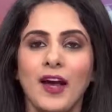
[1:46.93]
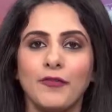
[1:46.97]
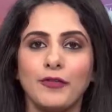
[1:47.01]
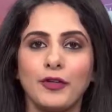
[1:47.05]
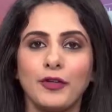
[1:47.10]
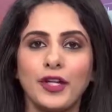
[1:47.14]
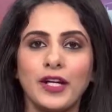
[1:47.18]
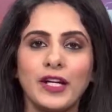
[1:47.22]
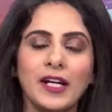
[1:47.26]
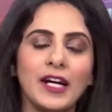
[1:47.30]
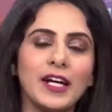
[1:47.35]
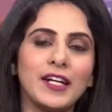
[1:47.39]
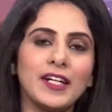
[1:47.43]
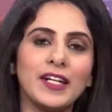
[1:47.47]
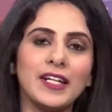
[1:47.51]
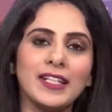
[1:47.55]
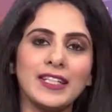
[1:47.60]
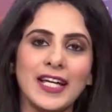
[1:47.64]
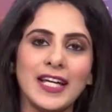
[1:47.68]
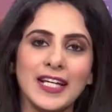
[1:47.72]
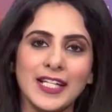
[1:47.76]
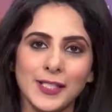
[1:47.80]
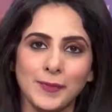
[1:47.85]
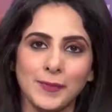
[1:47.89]
For a
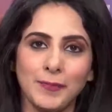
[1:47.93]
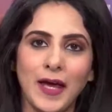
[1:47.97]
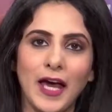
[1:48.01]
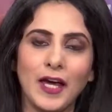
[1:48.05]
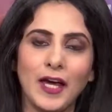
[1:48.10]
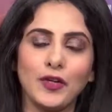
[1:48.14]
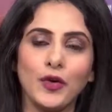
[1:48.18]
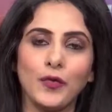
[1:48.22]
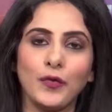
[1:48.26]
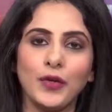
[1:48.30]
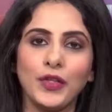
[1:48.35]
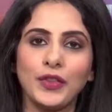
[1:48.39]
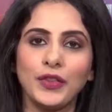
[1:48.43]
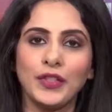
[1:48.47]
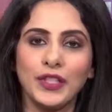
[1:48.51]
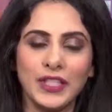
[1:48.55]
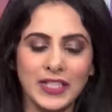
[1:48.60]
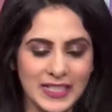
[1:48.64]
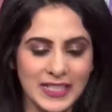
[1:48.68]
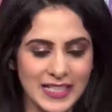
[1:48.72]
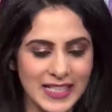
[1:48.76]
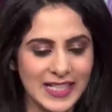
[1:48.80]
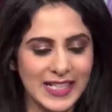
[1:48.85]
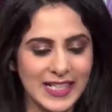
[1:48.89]
career that has spanned over
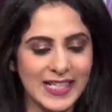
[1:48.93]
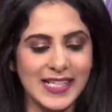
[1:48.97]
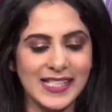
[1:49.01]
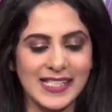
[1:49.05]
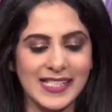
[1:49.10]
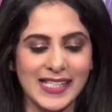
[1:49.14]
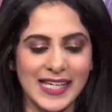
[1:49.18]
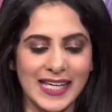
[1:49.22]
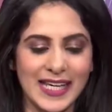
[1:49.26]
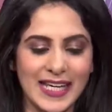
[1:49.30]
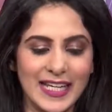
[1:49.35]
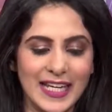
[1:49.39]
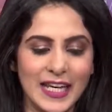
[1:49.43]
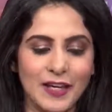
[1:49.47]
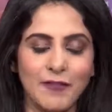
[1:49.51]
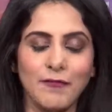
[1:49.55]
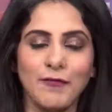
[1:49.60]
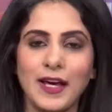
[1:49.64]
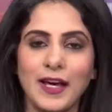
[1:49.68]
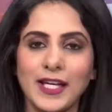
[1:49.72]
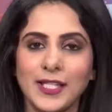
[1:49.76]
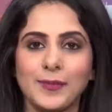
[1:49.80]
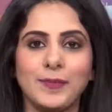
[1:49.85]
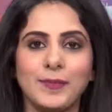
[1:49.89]
30 years in
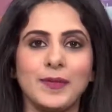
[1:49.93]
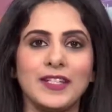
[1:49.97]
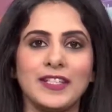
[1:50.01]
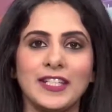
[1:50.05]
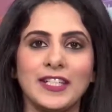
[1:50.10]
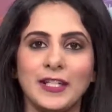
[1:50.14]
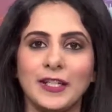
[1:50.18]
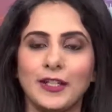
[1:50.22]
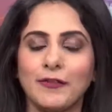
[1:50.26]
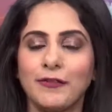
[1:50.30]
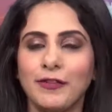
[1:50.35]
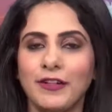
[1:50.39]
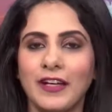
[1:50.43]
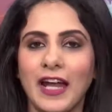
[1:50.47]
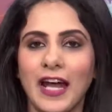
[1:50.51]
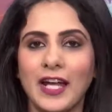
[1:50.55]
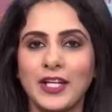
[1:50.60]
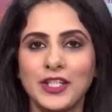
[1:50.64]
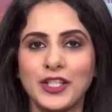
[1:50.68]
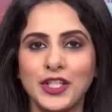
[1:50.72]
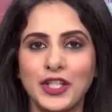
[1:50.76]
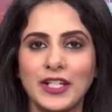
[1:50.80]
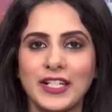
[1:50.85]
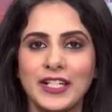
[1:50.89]
investment and the
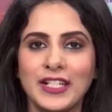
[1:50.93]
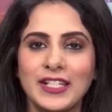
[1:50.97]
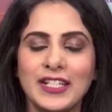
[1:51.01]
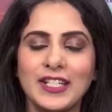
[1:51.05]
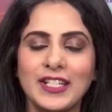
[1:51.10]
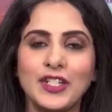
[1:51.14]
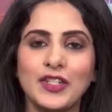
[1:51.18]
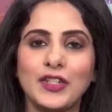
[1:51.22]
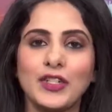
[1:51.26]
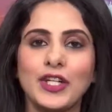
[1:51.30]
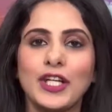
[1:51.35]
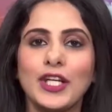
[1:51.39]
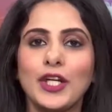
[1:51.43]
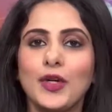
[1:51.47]
financial industry,